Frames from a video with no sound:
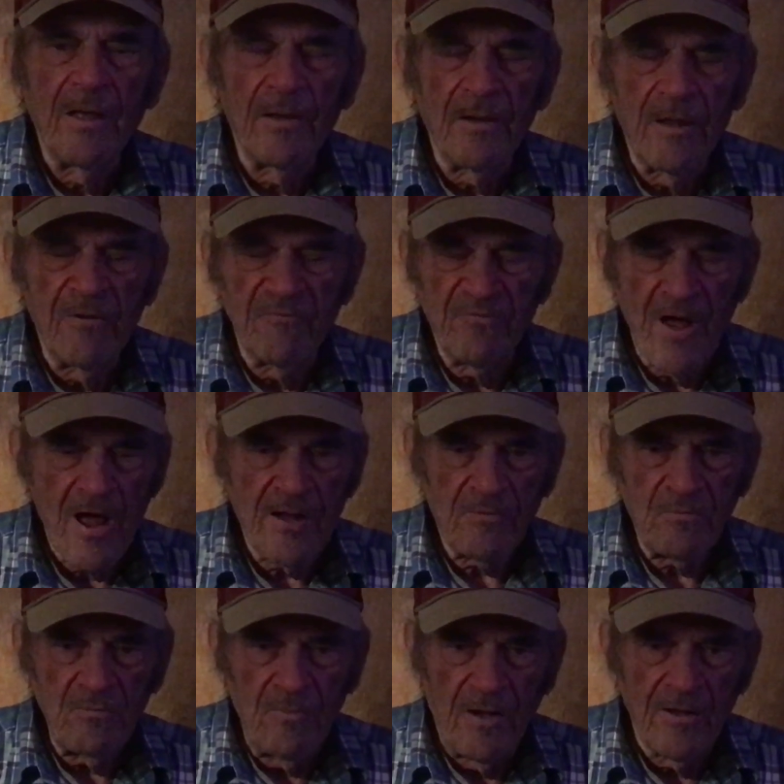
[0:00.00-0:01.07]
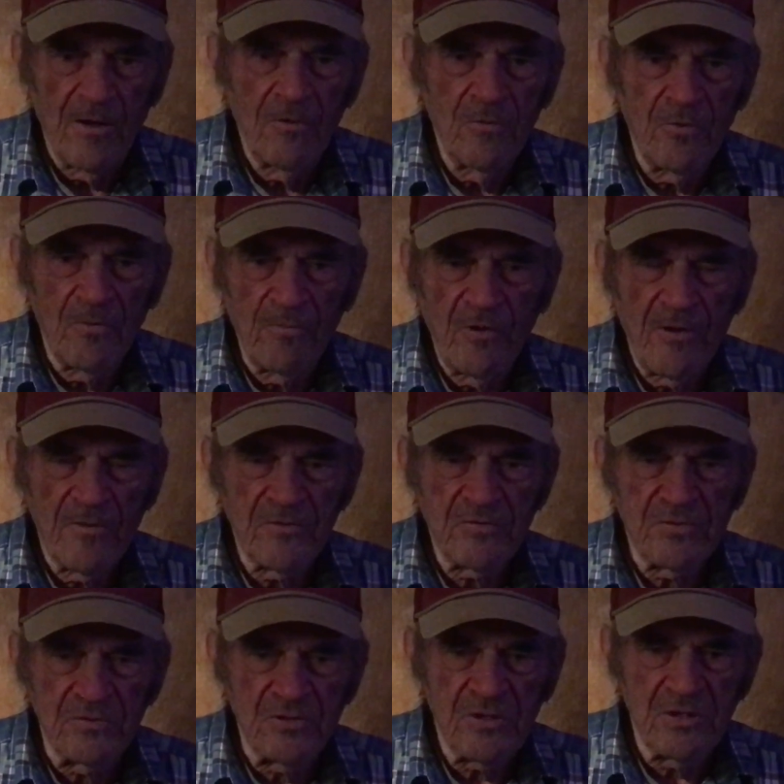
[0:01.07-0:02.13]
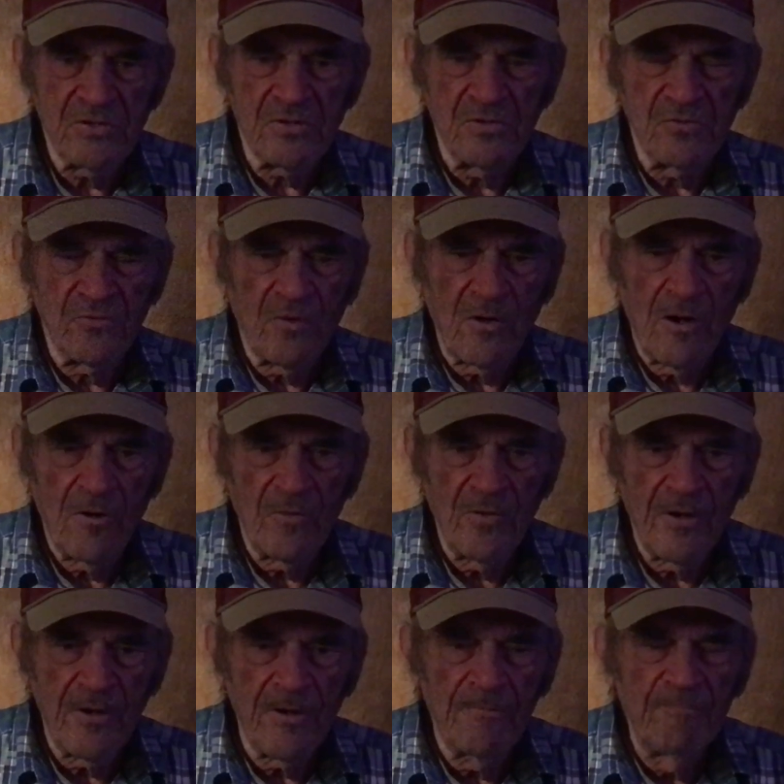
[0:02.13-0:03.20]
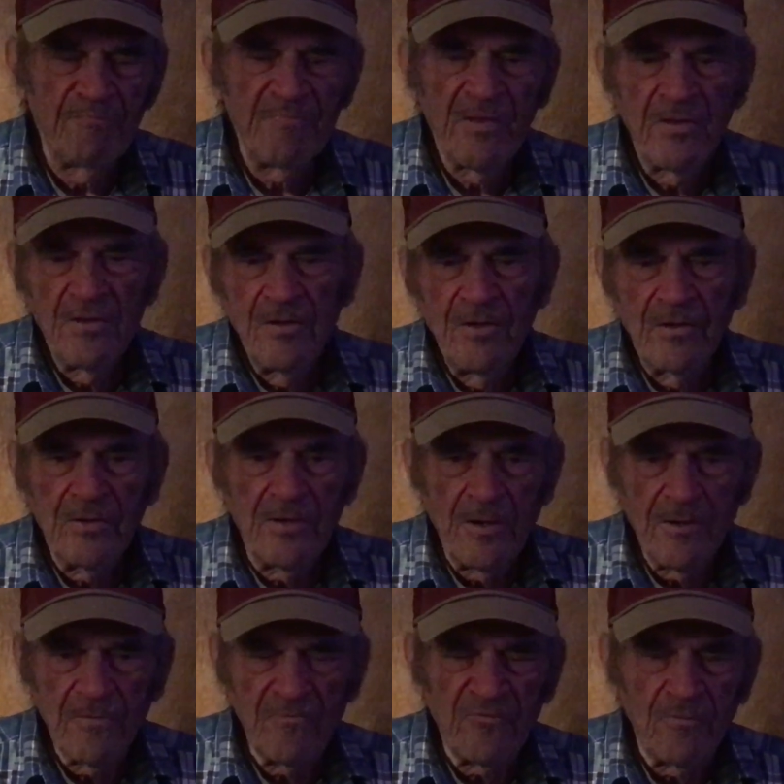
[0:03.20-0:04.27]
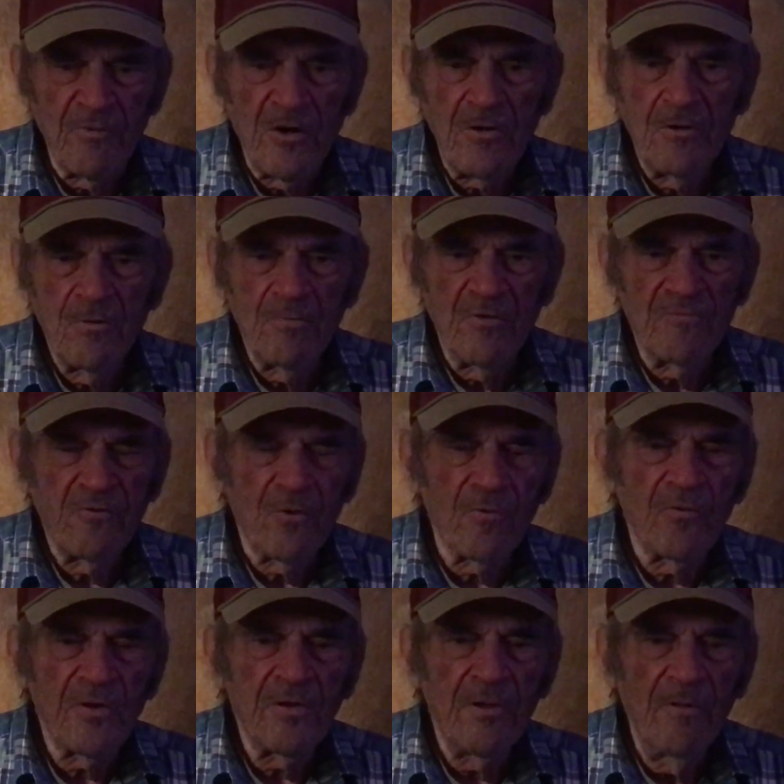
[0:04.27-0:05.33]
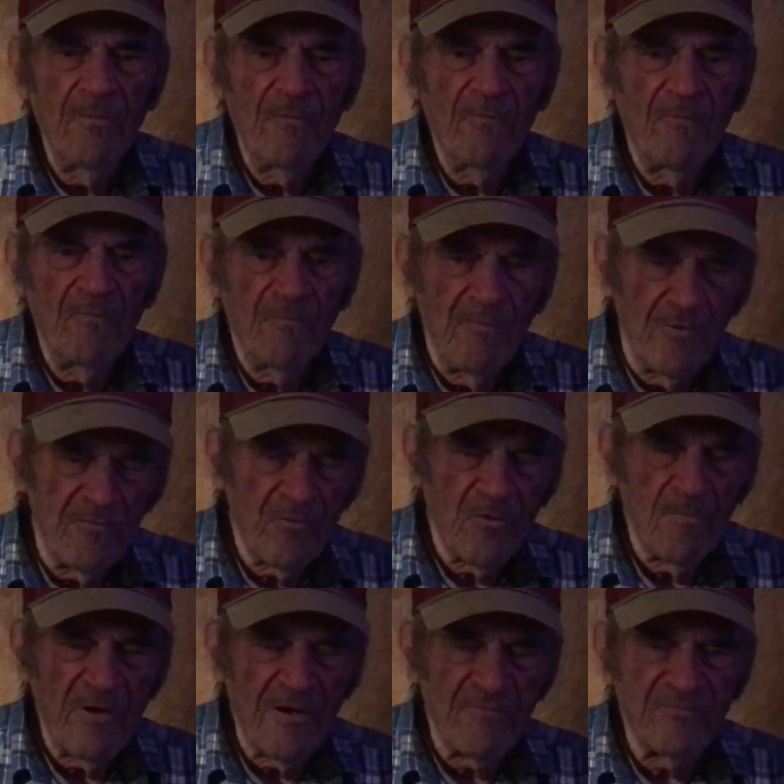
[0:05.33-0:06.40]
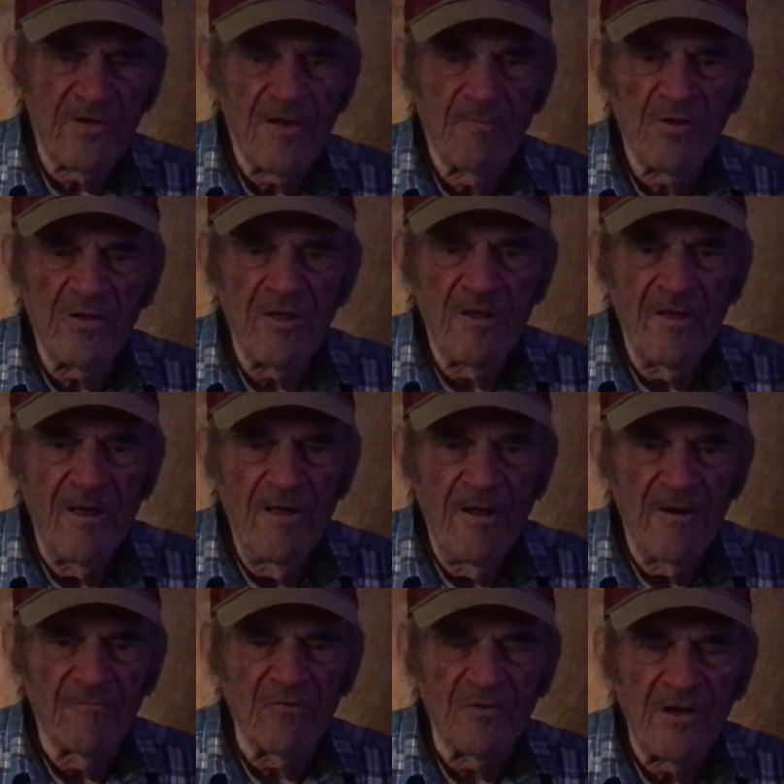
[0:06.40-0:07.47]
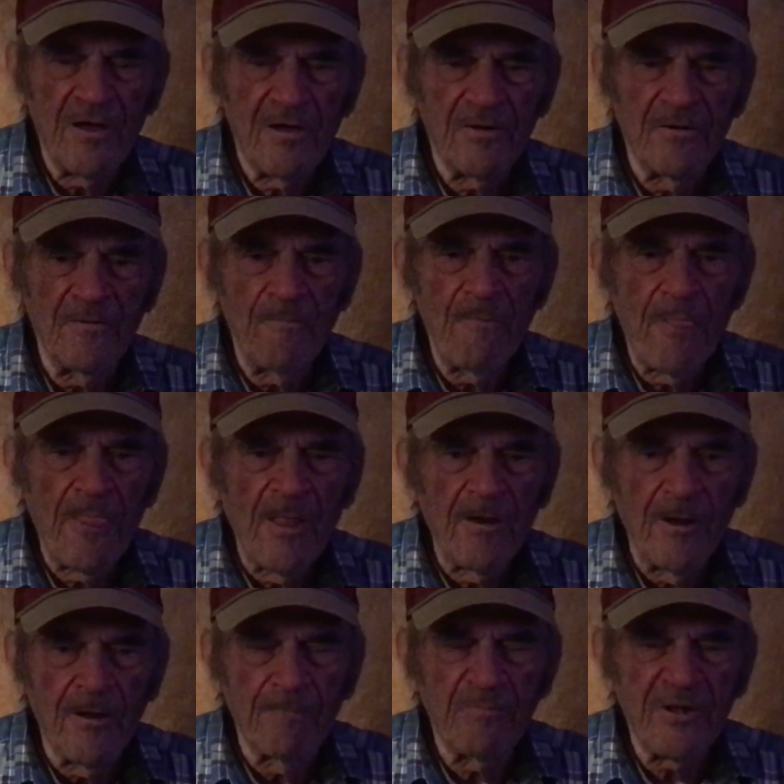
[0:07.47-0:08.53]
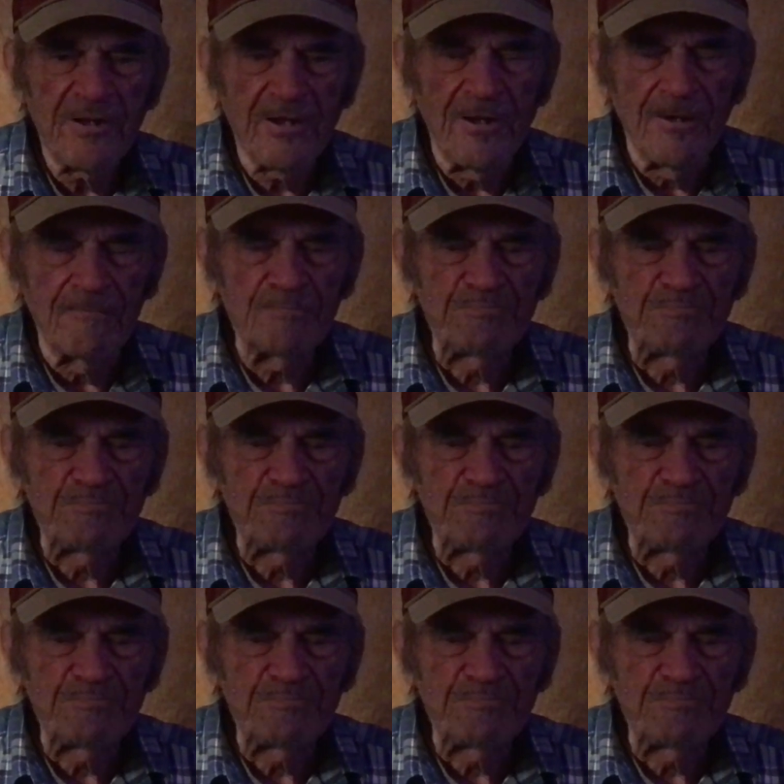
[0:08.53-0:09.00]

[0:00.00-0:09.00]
In fact, my older brothers and sisters were already gone from home before my family ever had a pickup.